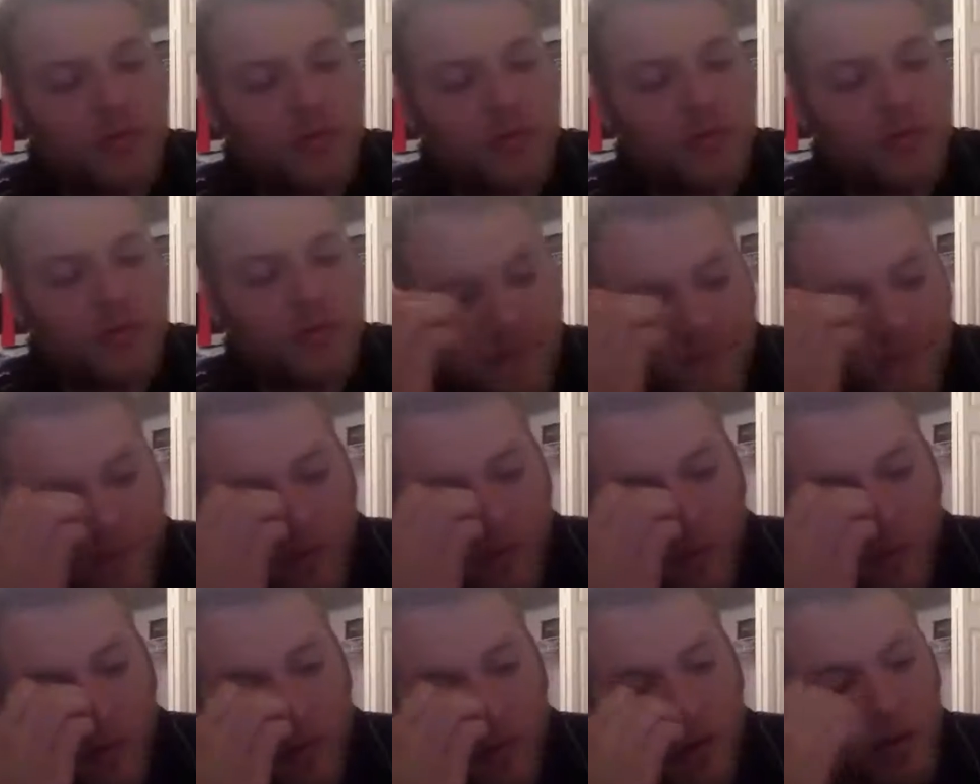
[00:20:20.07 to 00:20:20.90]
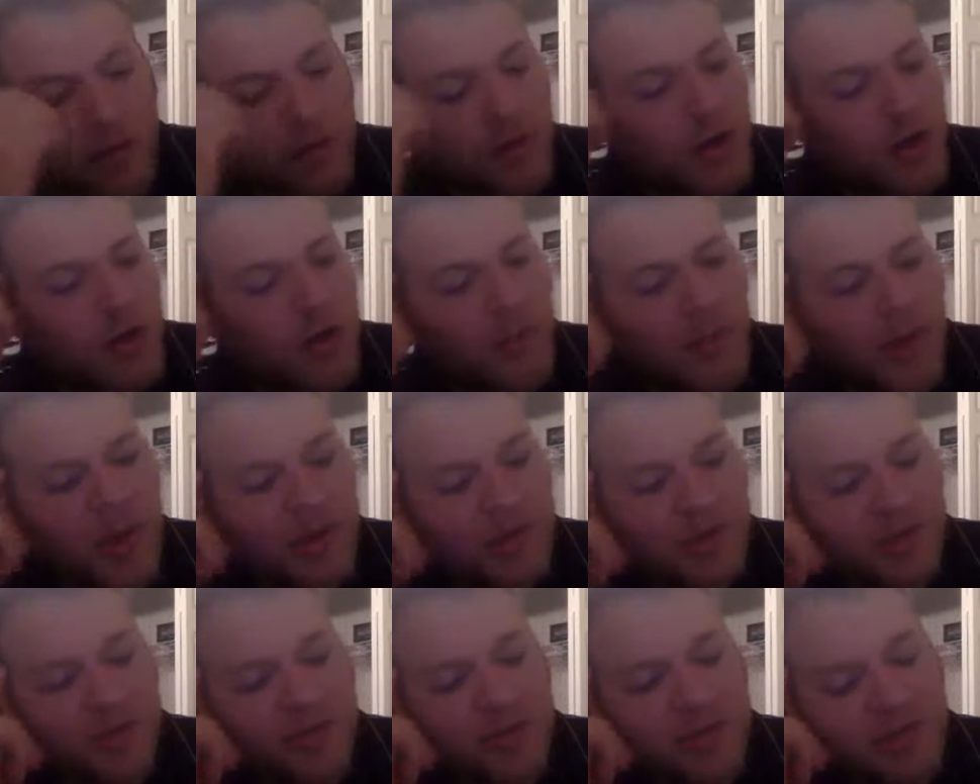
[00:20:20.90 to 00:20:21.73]
came before." "No,
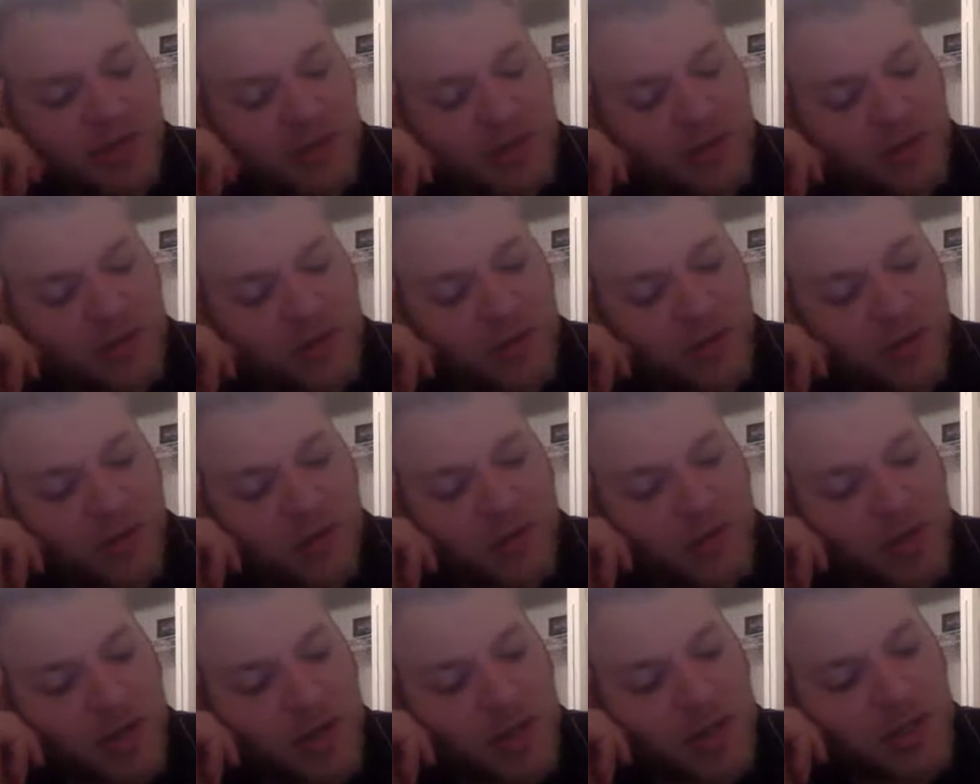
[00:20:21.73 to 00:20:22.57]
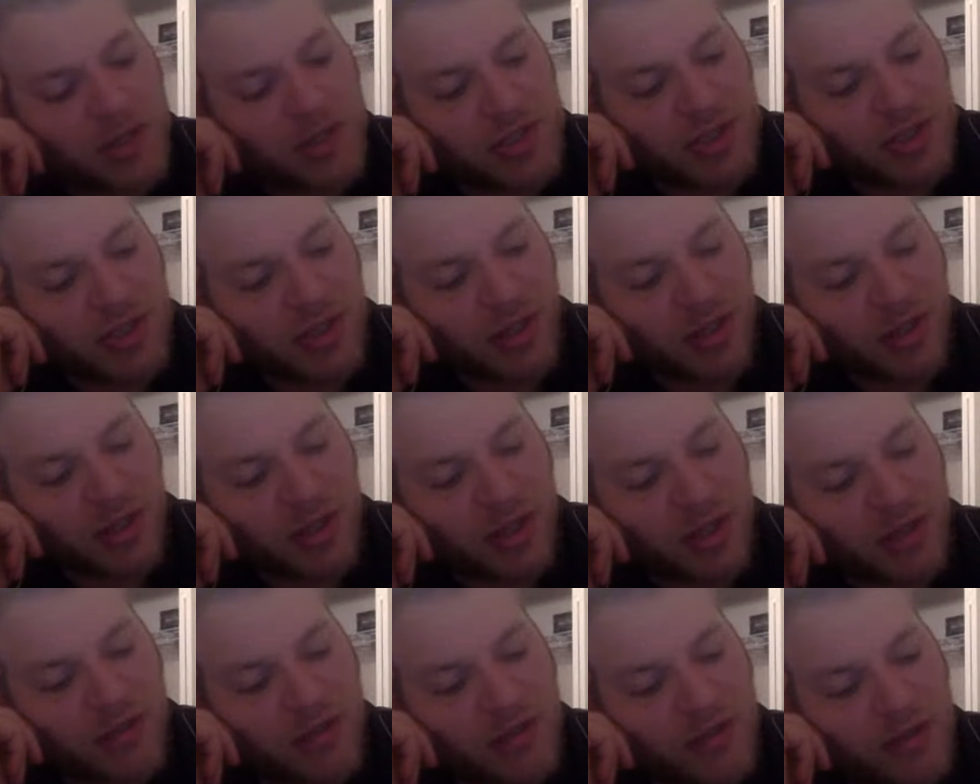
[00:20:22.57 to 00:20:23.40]
my daughter, it is not." She did
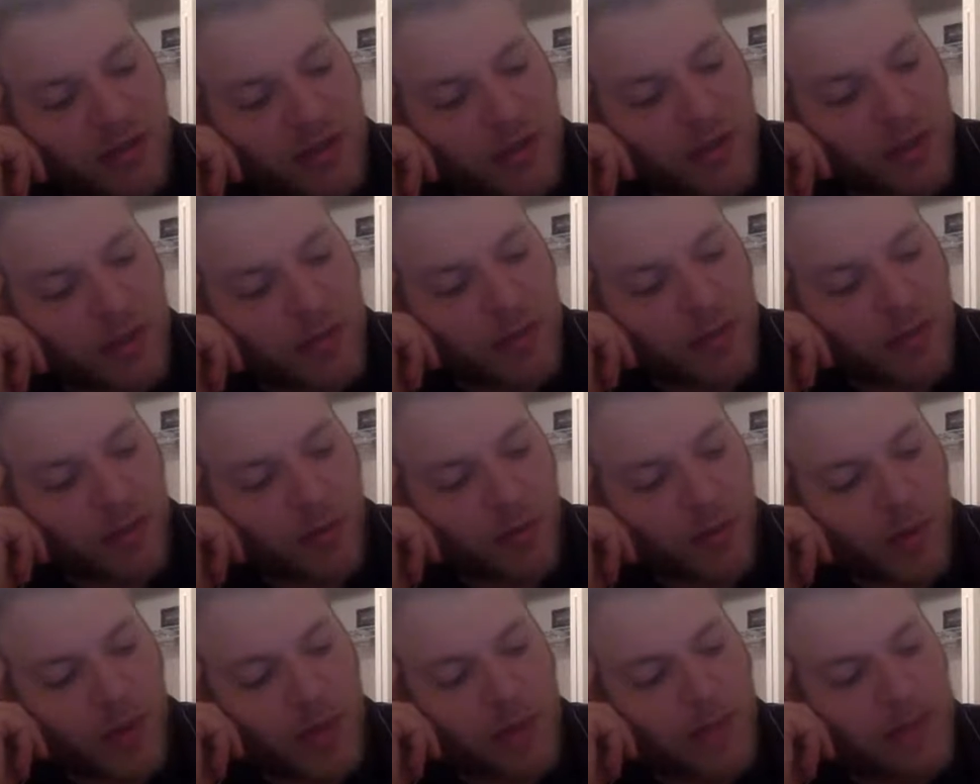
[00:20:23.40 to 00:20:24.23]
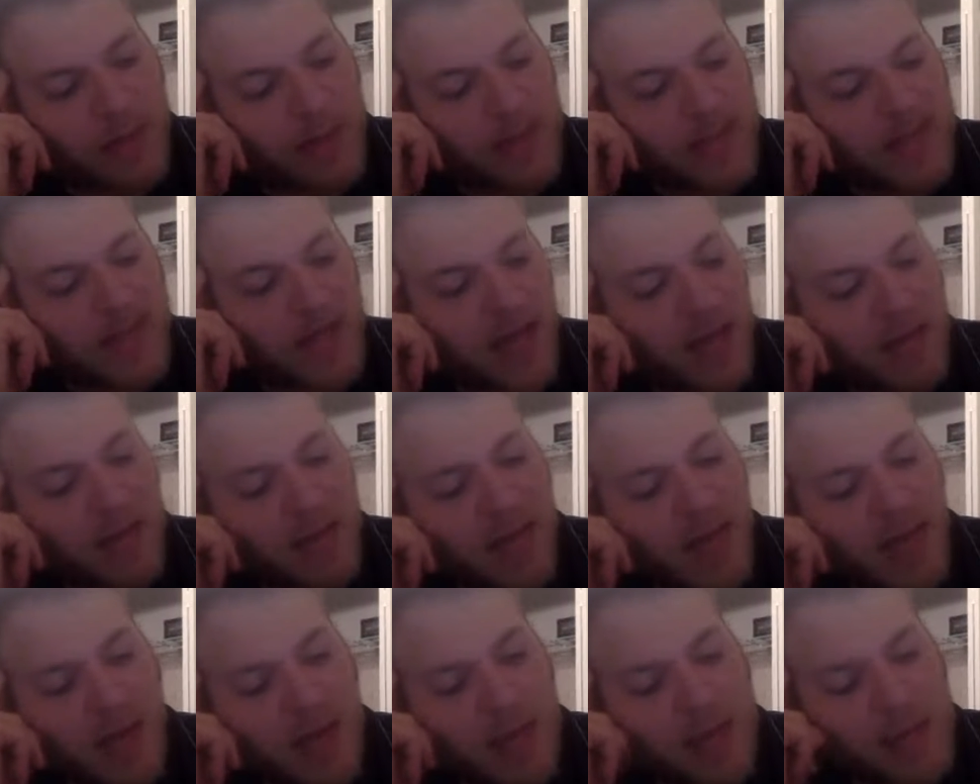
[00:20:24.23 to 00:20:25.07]
not answer, but when
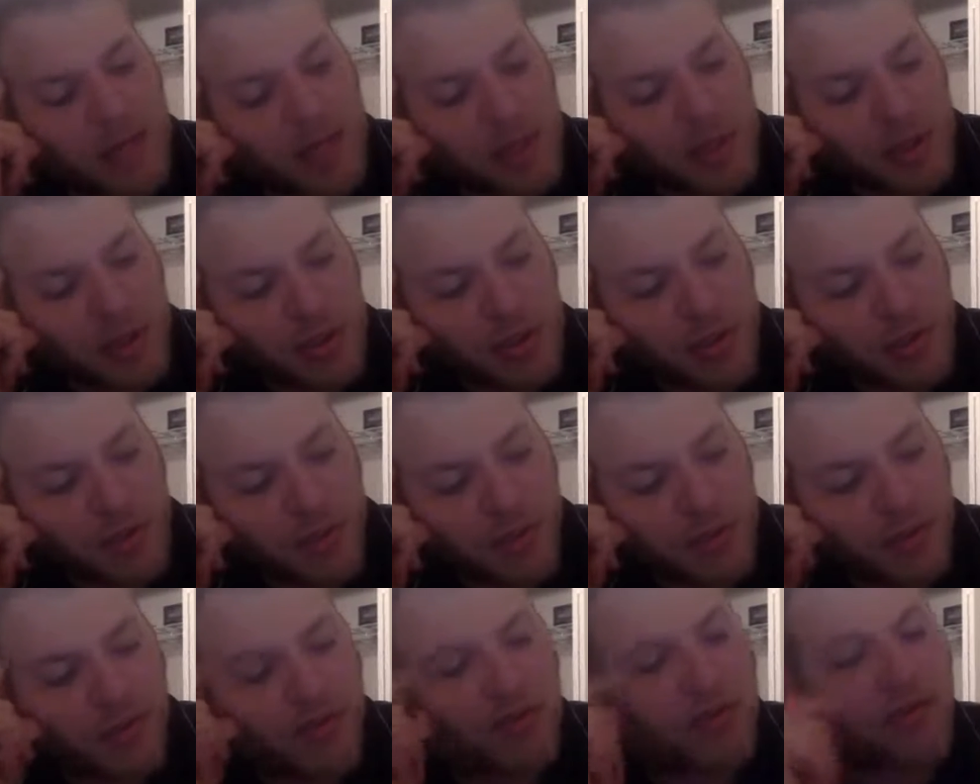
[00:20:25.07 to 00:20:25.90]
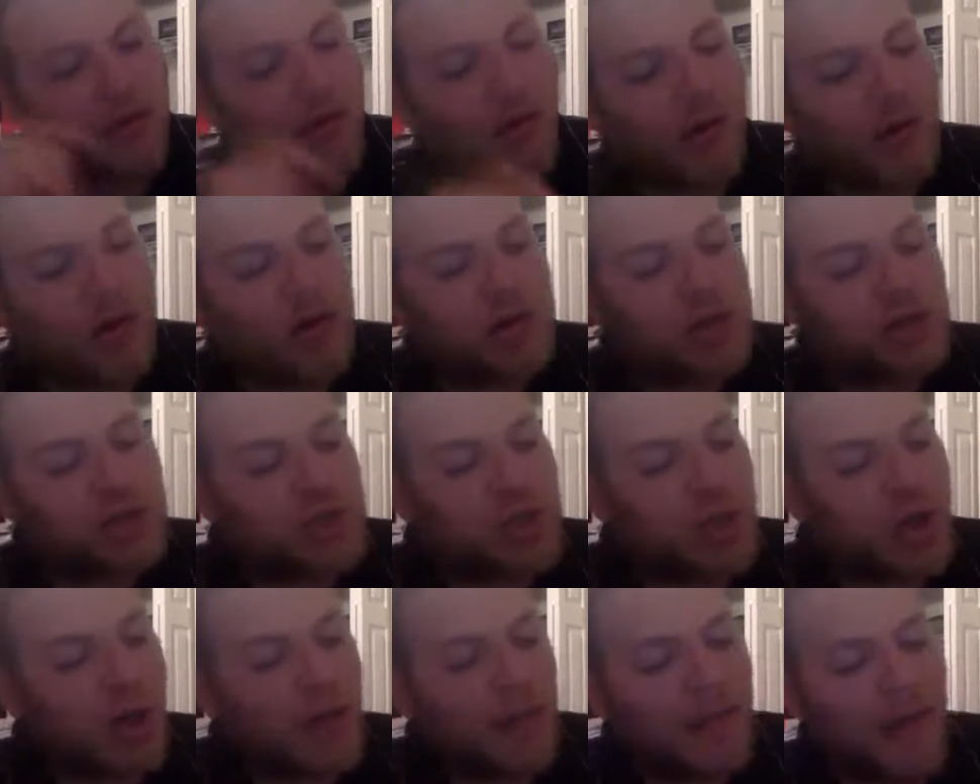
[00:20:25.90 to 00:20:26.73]
bedtime came, she put a
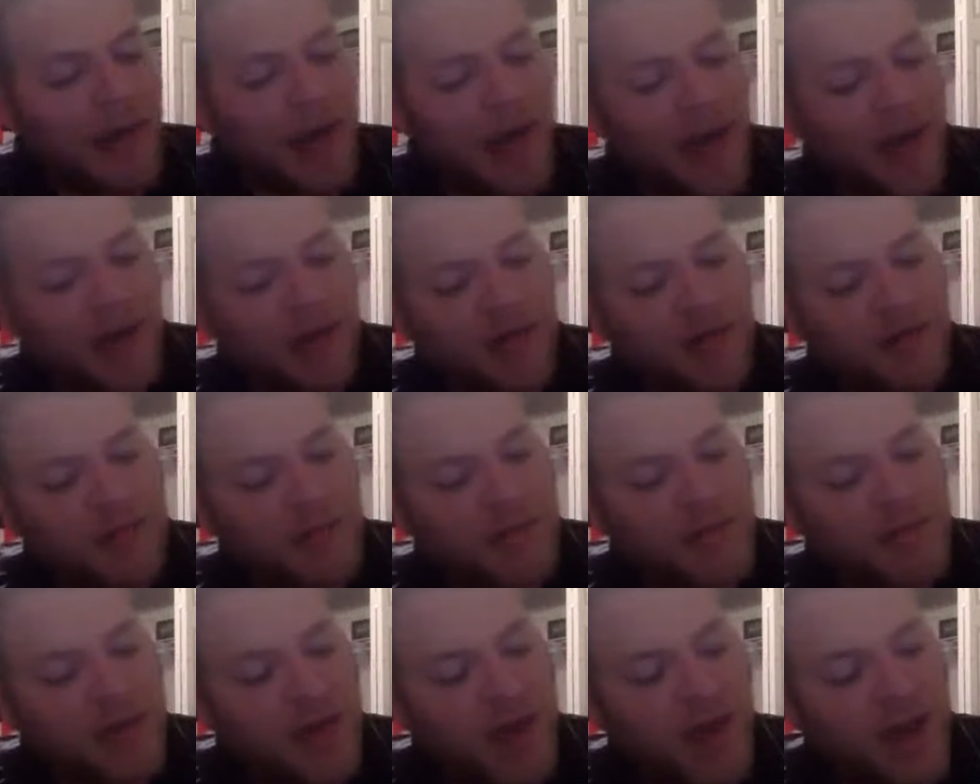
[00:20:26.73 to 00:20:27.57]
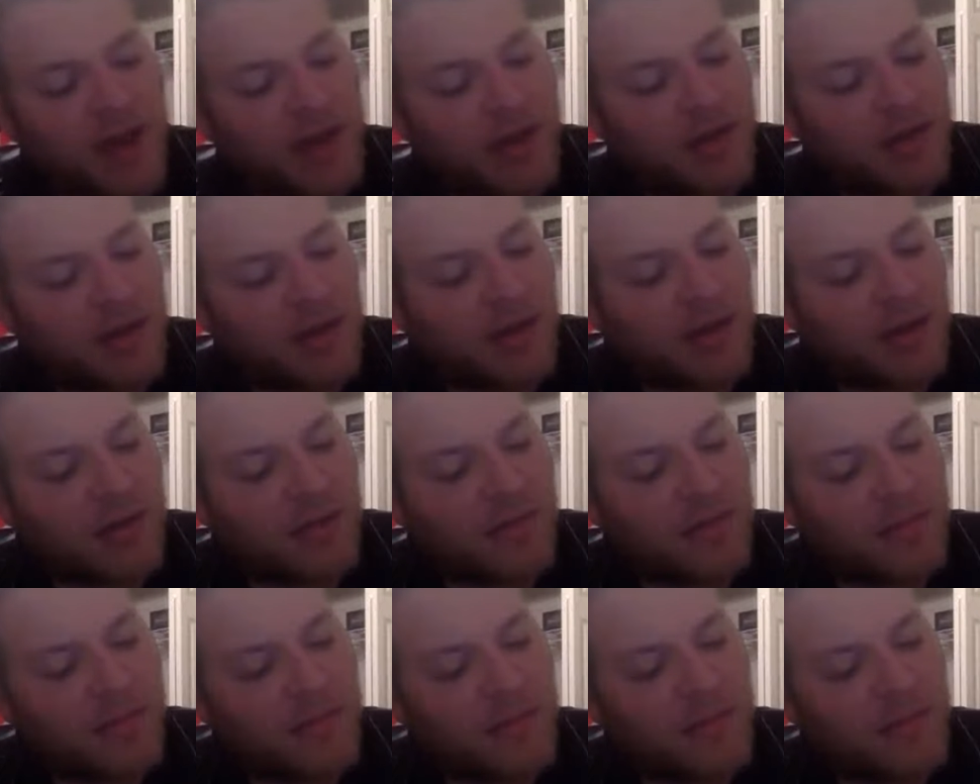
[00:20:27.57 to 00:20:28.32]
sharp axe beside her,